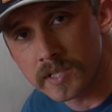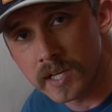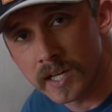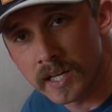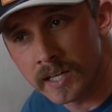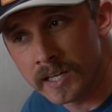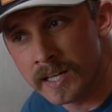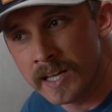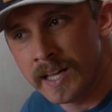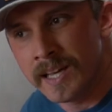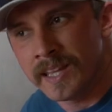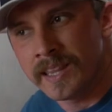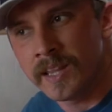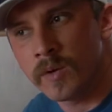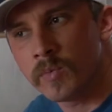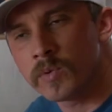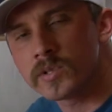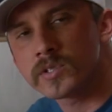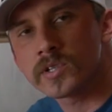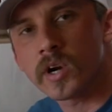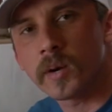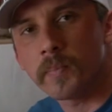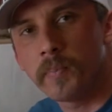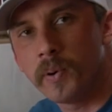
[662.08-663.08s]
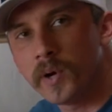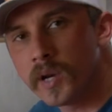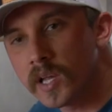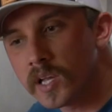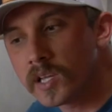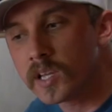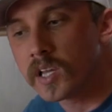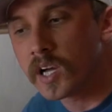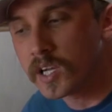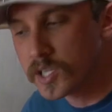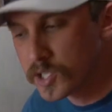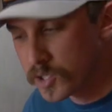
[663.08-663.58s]
in, then we'll start putting
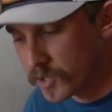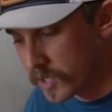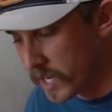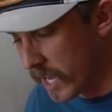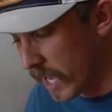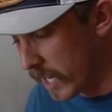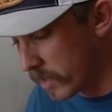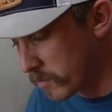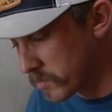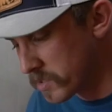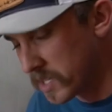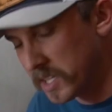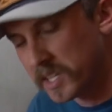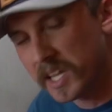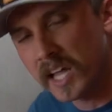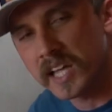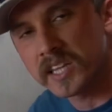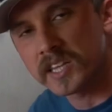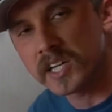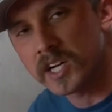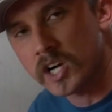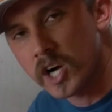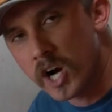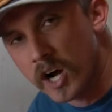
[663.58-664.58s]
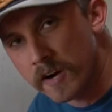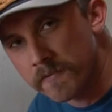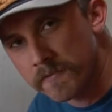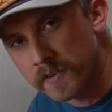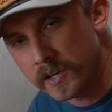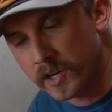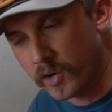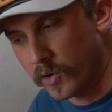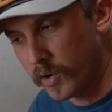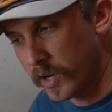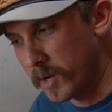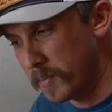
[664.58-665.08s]
luxury items in, like the coffee
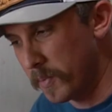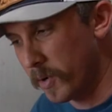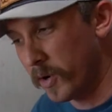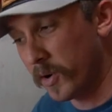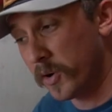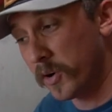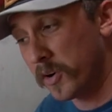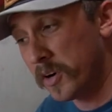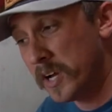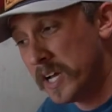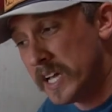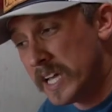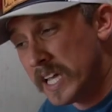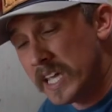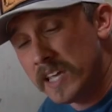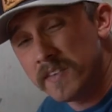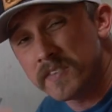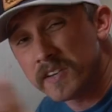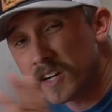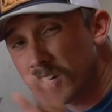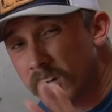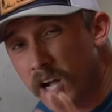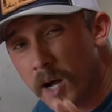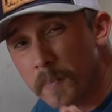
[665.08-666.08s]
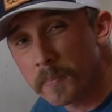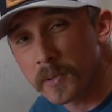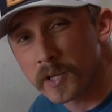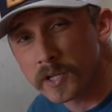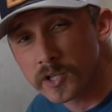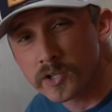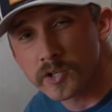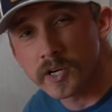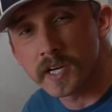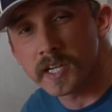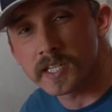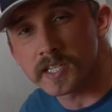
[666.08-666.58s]
creamer or even a couple of
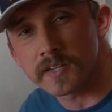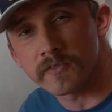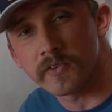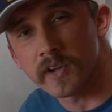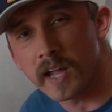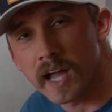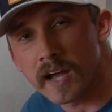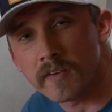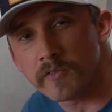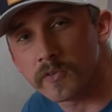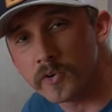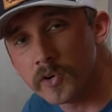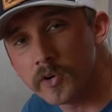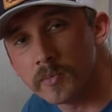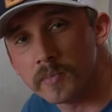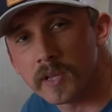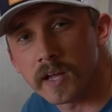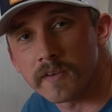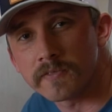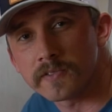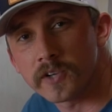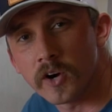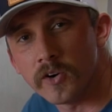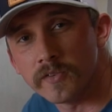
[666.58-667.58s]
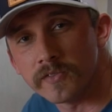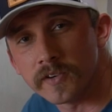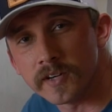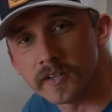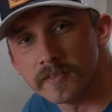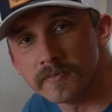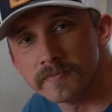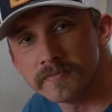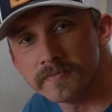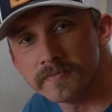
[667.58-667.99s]
drinks if we have room left over.